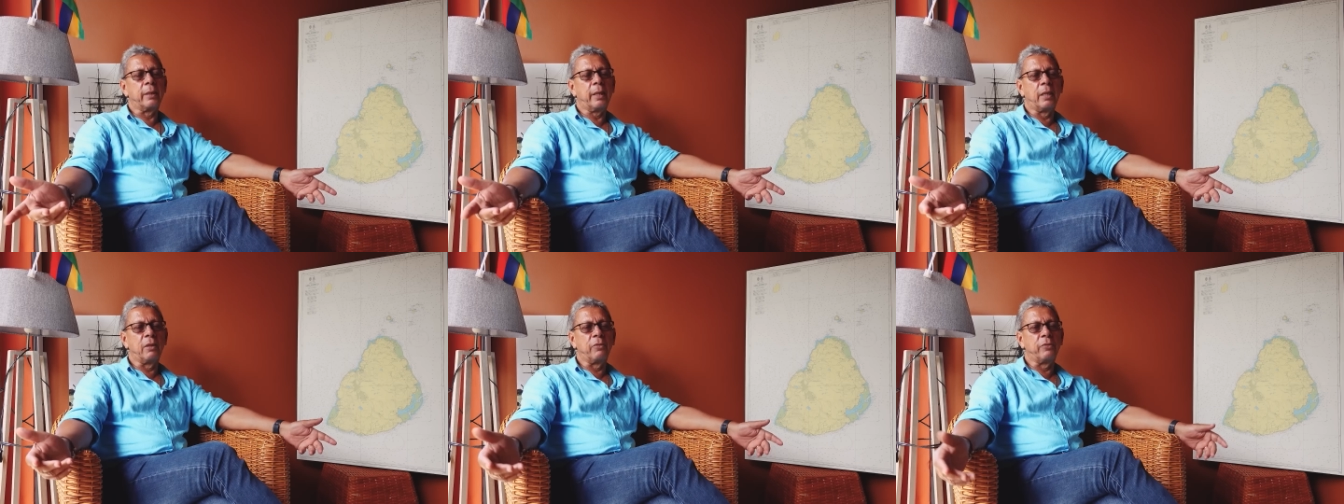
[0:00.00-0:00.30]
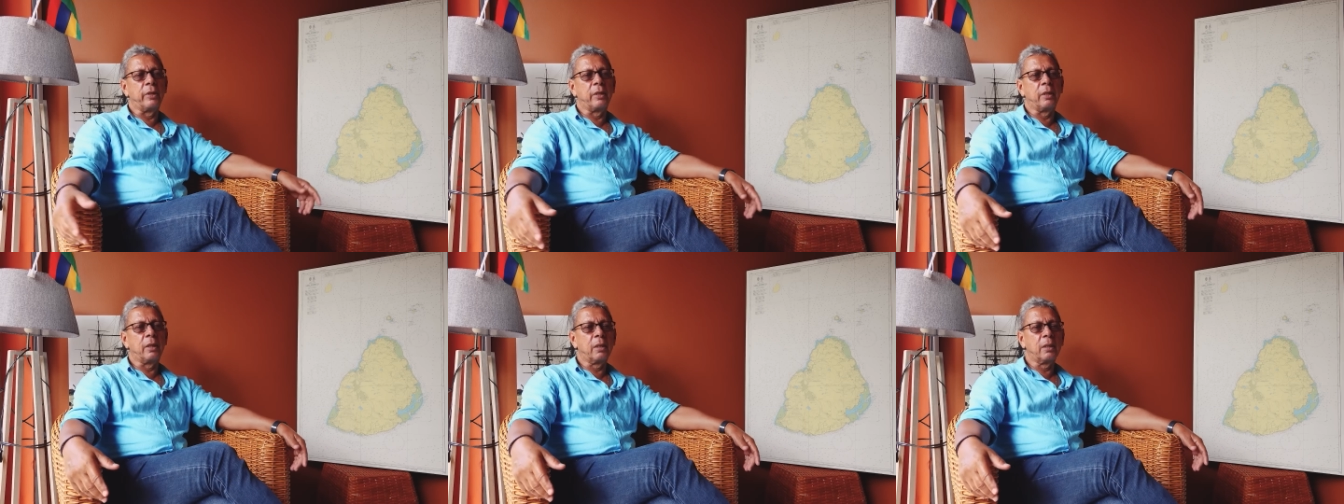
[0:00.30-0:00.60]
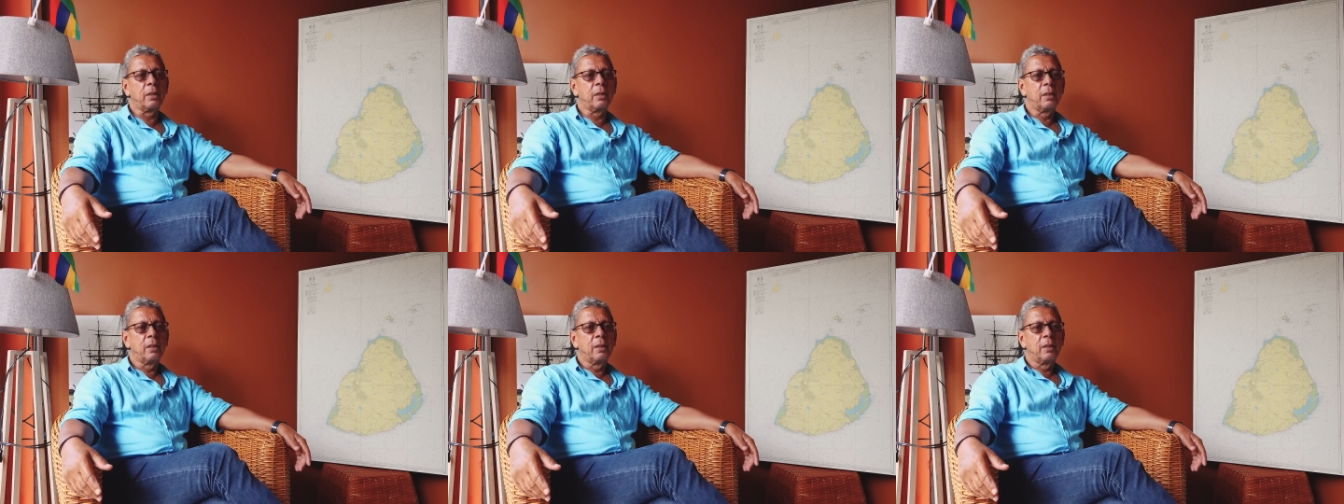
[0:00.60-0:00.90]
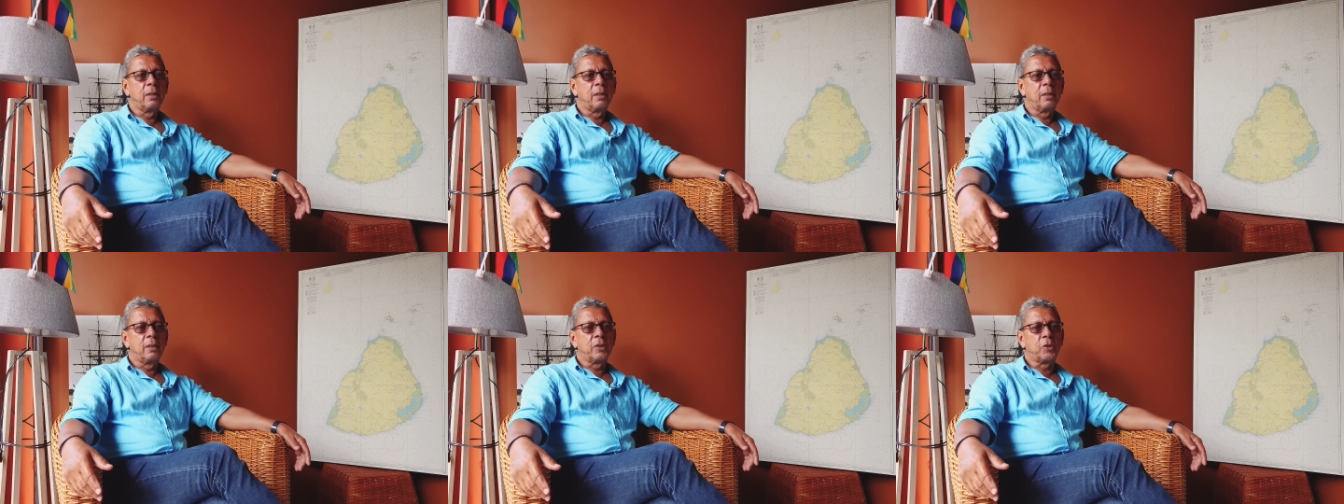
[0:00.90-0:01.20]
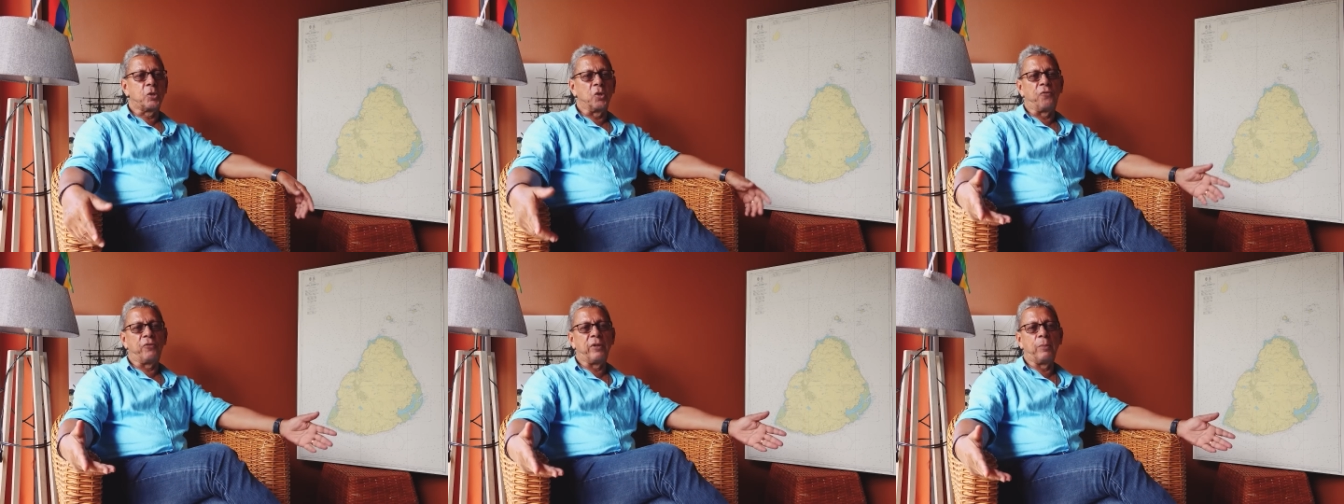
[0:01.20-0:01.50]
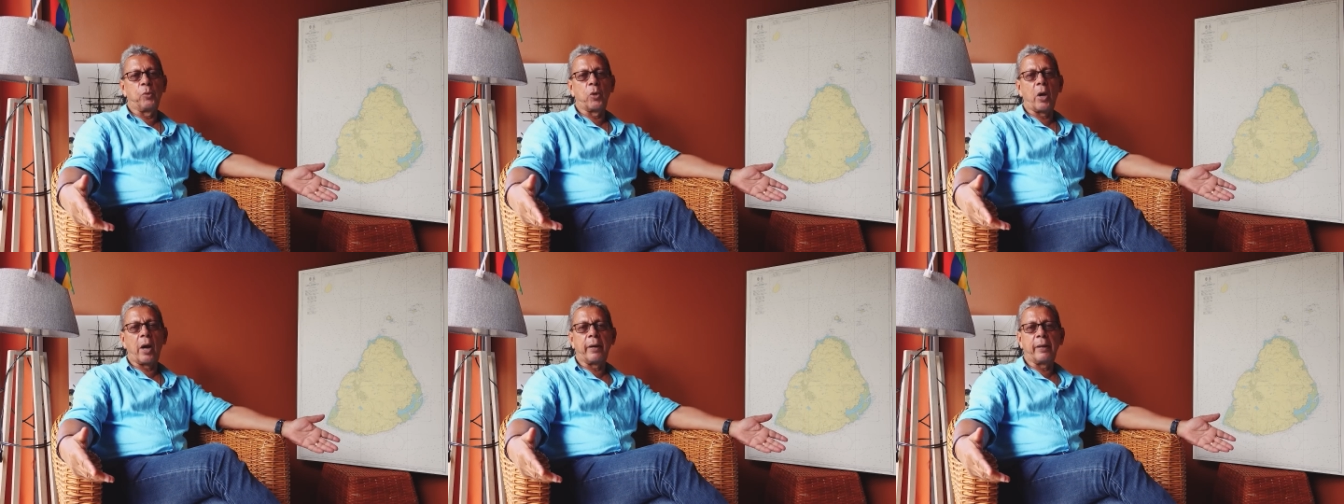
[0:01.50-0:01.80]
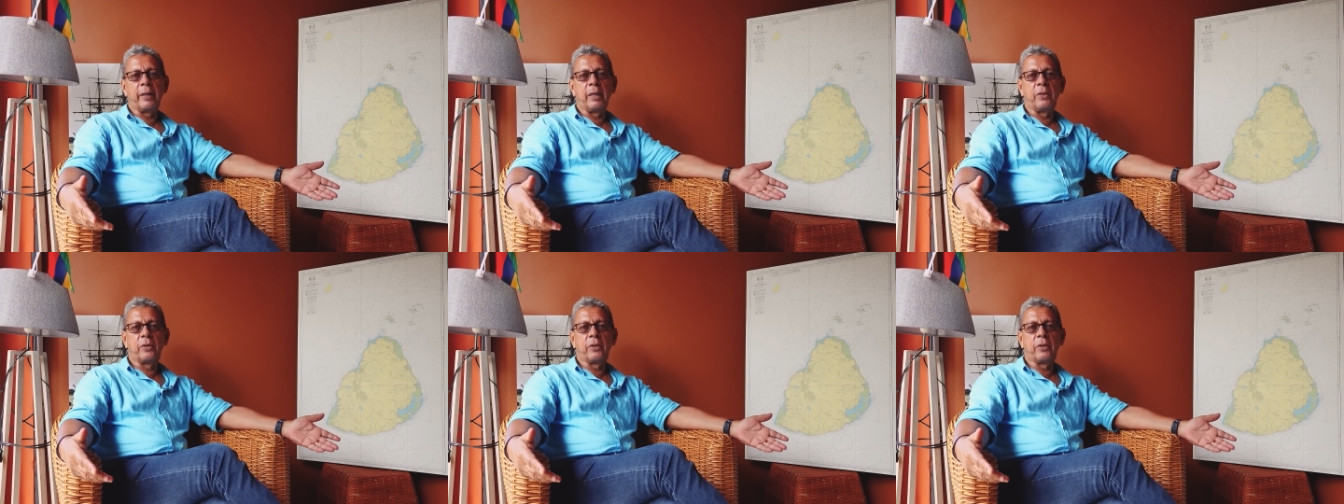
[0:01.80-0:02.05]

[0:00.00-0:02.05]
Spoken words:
end of the year. So February,